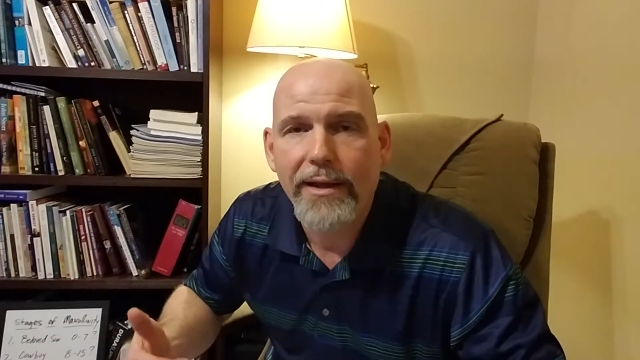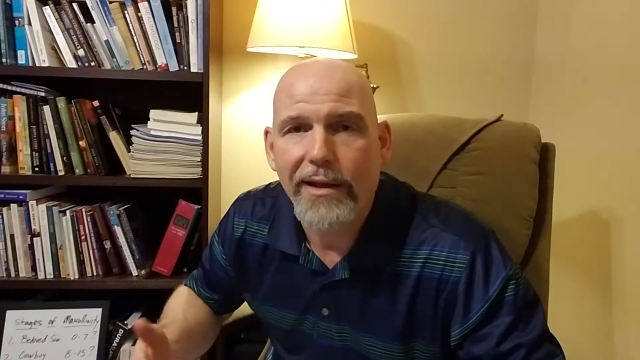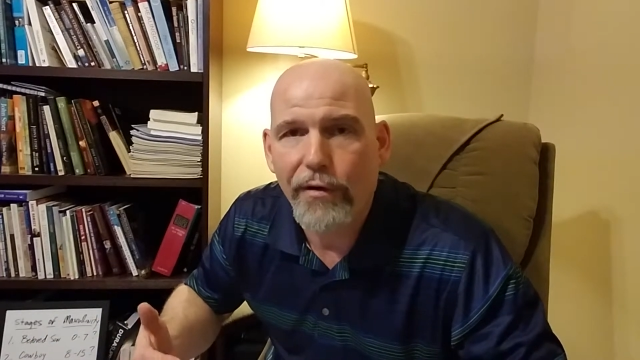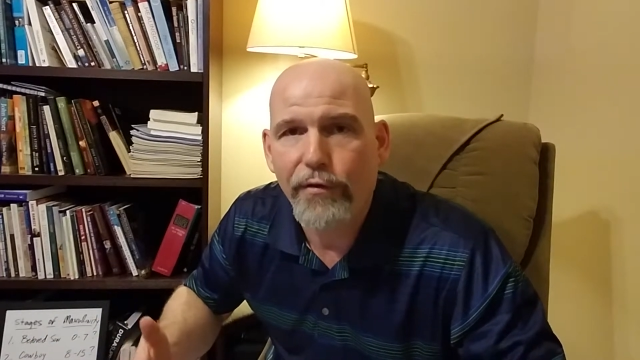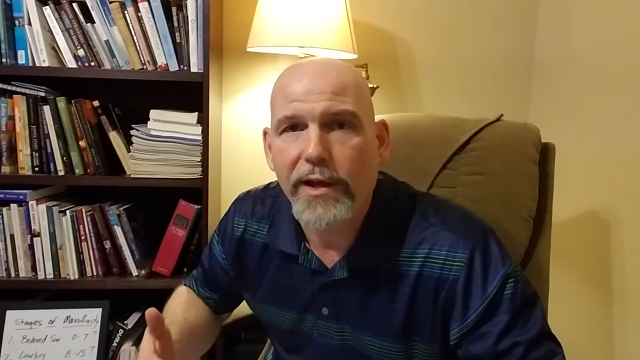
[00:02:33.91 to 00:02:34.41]

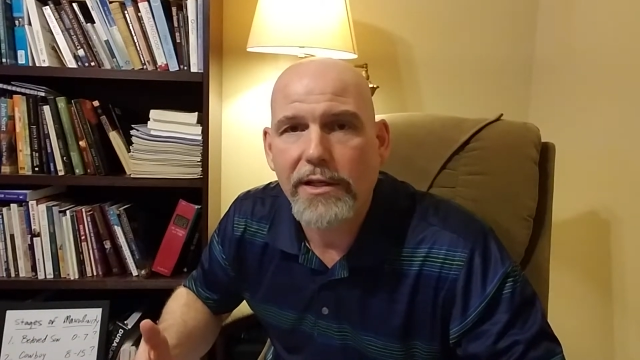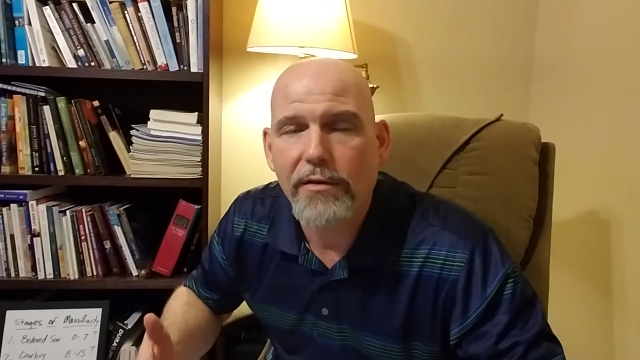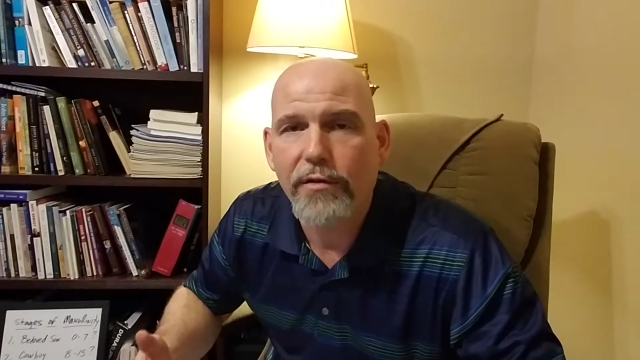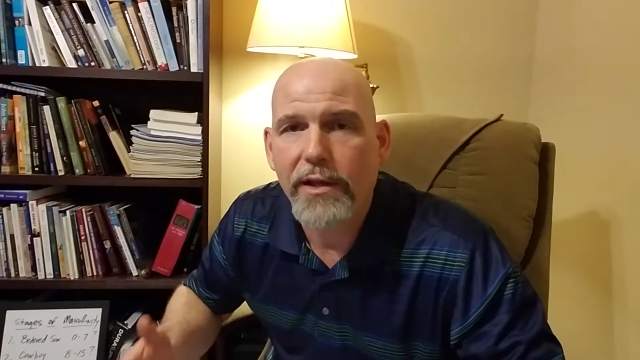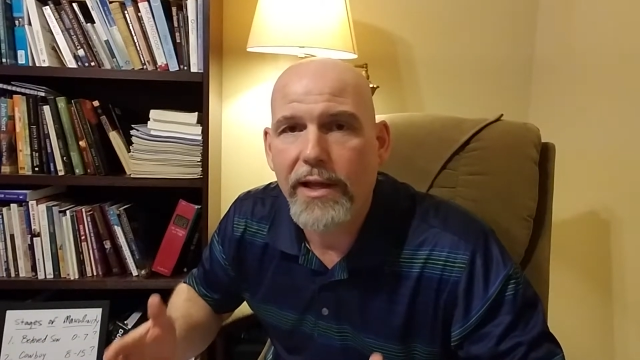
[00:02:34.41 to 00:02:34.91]

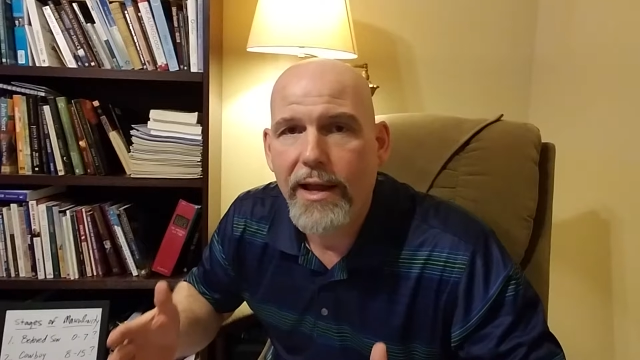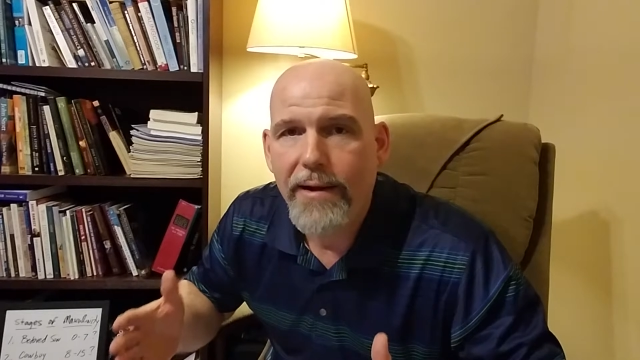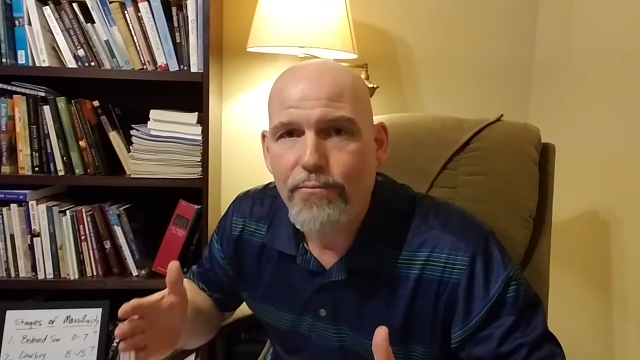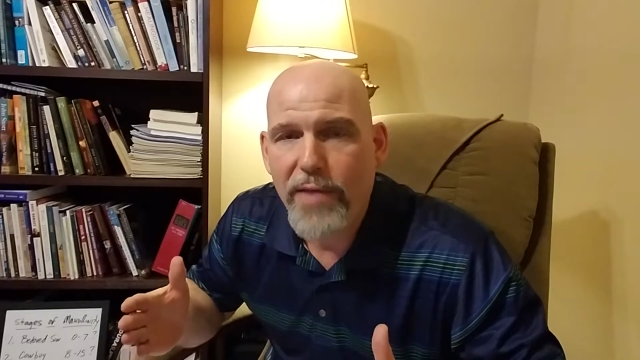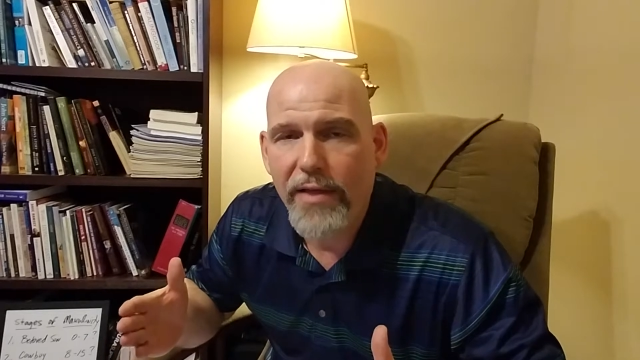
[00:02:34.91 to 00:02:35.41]
effectively,
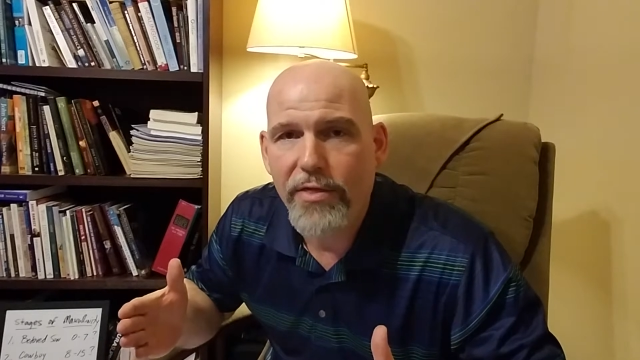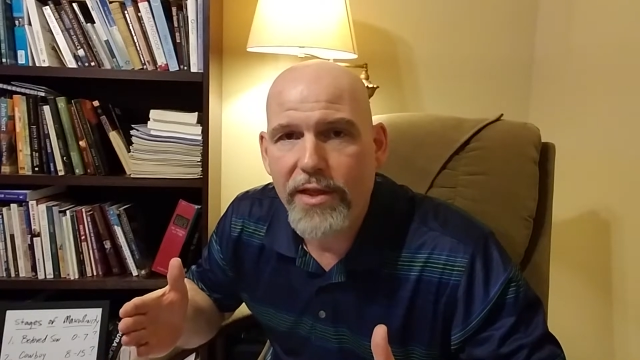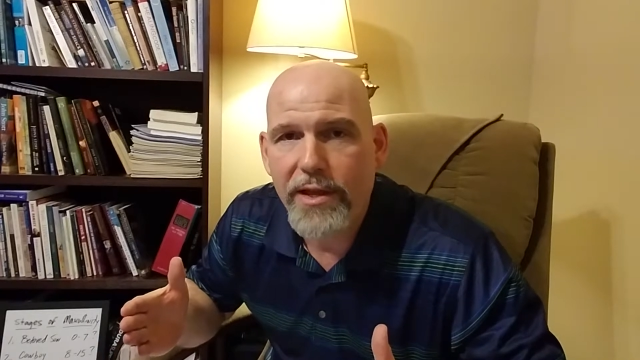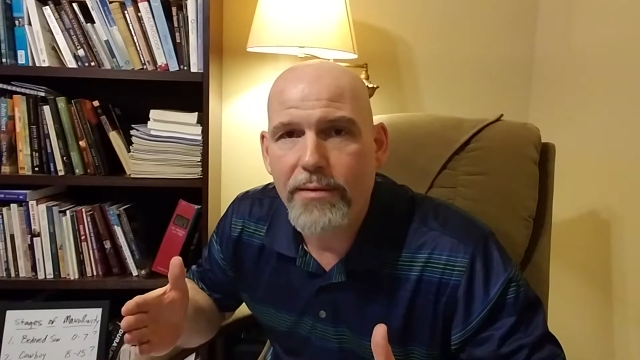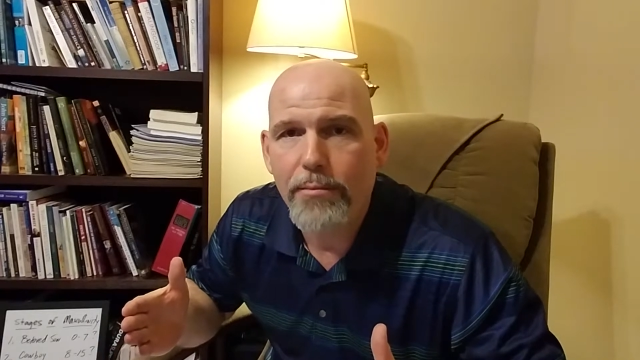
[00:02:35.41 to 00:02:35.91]
and
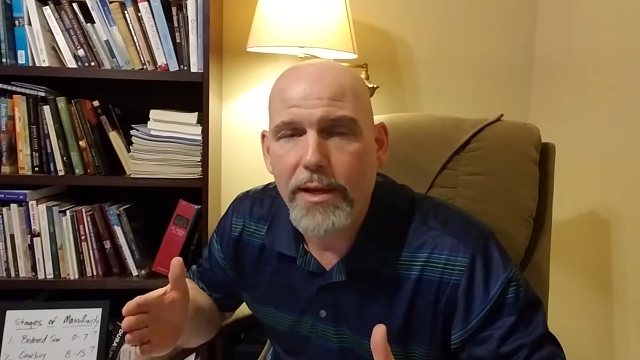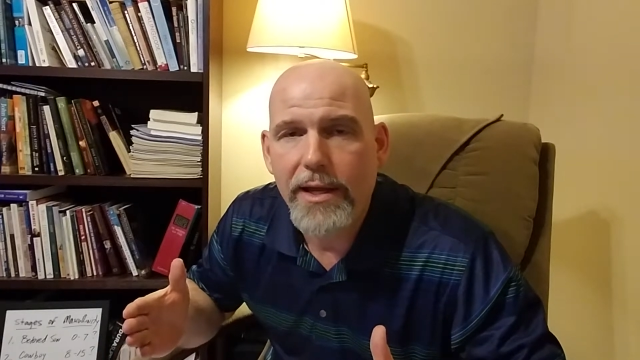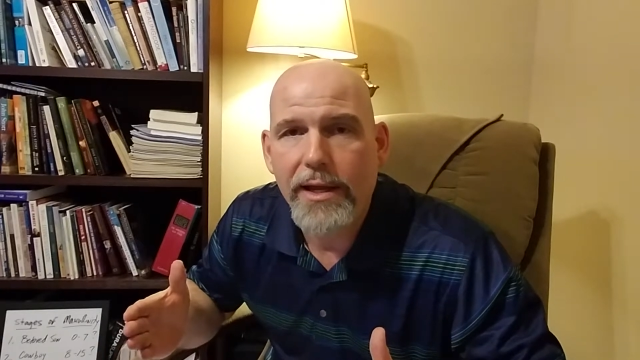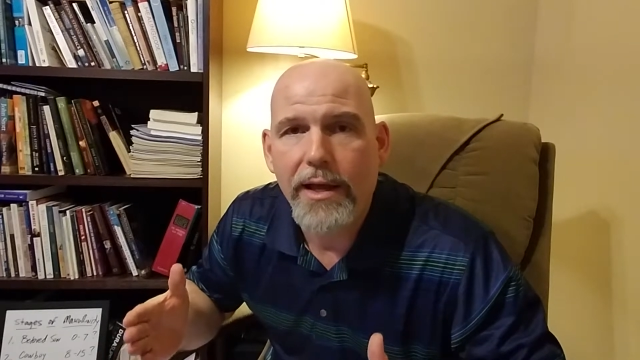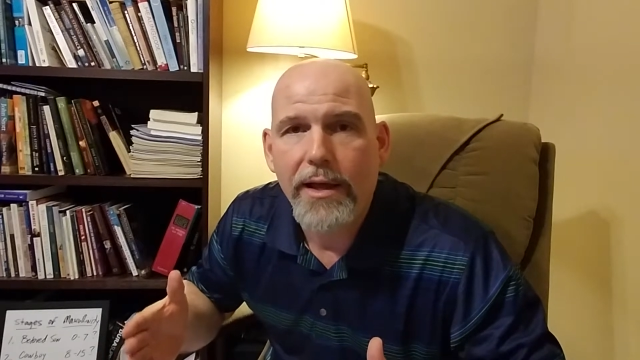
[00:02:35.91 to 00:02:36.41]
then
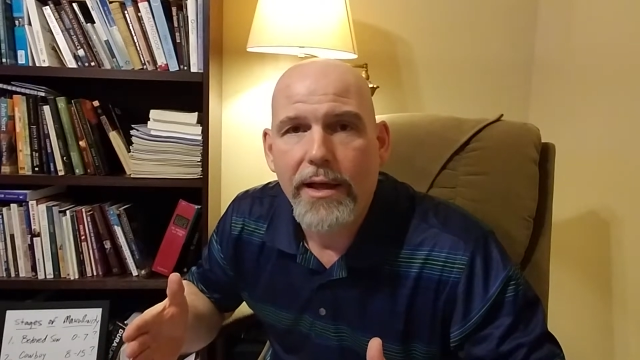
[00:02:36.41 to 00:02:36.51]
being,